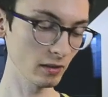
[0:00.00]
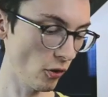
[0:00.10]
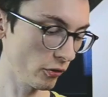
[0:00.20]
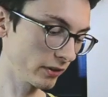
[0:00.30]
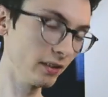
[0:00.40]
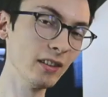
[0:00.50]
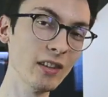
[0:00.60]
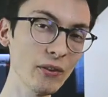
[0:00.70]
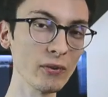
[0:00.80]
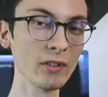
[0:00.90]
honestly the
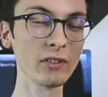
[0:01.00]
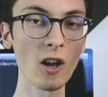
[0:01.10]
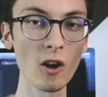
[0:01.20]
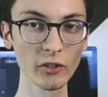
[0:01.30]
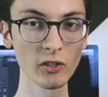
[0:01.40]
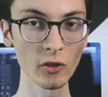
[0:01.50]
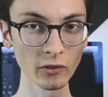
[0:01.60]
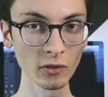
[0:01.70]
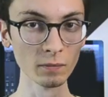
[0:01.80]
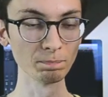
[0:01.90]
differences are
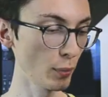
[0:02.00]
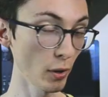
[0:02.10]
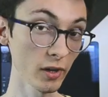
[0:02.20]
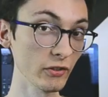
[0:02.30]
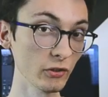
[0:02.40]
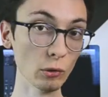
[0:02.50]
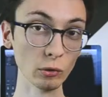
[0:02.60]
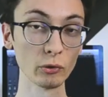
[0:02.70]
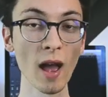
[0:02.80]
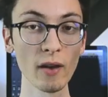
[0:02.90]
subtle, but it's cool
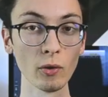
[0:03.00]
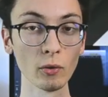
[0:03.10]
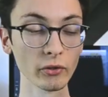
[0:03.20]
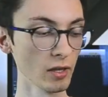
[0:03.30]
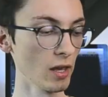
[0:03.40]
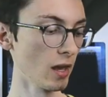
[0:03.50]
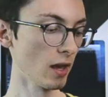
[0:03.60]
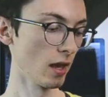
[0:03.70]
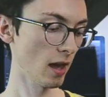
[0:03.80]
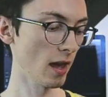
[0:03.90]
to have those.
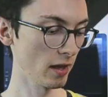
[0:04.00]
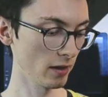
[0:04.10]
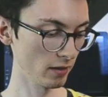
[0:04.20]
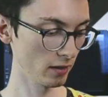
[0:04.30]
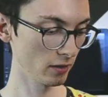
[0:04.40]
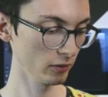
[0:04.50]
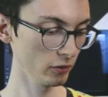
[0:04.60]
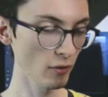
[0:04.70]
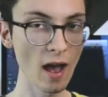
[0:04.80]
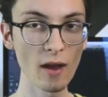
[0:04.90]
And
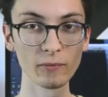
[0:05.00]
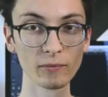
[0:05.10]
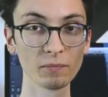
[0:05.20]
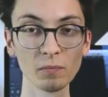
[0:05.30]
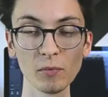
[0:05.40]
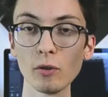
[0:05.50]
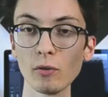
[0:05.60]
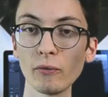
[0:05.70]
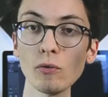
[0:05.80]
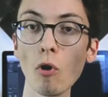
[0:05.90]
you have
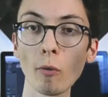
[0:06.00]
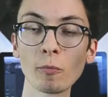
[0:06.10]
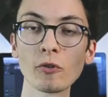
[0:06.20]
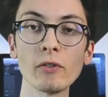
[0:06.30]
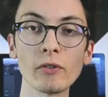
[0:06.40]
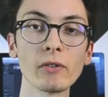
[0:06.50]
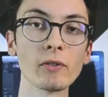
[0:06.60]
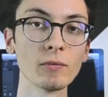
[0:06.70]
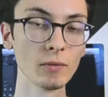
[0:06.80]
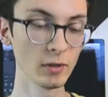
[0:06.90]
a few options
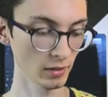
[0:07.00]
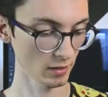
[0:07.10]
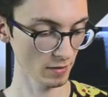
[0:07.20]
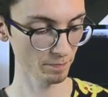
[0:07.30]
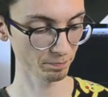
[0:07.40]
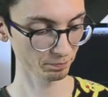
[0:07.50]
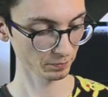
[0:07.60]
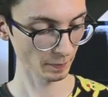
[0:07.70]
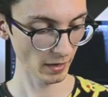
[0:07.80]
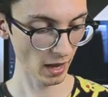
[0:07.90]

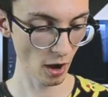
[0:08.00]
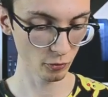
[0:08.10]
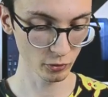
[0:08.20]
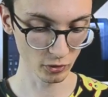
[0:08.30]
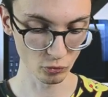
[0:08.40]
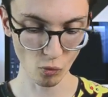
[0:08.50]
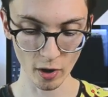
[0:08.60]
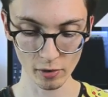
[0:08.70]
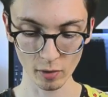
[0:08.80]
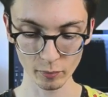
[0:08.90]
how you can
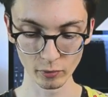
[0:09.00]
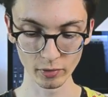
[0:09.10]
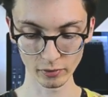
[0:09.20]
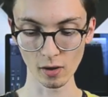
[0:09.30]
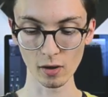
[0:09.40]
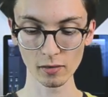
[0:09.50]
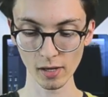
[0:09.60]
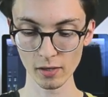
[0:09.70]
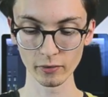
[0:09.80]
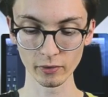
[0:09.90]
wire up your guitar
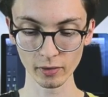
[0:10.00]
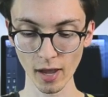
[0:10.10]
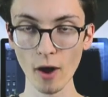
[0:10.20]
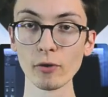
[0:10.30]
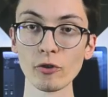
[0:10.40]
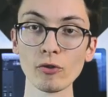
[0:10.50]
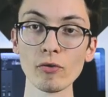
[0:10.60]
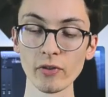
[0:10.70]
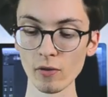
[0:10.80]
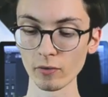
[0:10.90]
and how it
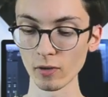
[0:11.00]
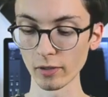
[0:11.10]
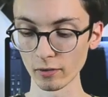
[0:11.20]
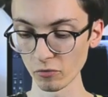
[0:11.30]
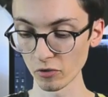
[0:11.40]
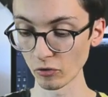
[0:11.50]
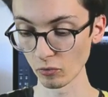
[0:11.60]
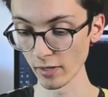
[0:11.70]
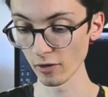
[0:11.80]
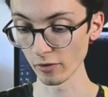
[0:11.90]
should sound like, which is
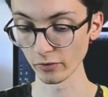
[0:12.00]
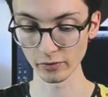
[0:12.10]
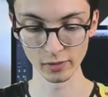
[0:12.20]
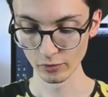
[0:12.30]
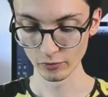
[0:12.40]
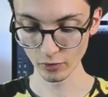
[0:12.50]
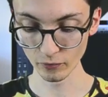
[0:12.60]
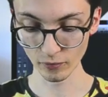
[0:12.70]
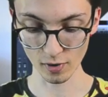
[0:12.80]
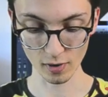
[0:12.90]
really nice. So
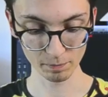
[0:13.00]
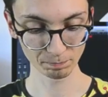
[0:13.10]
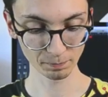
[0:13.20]
far,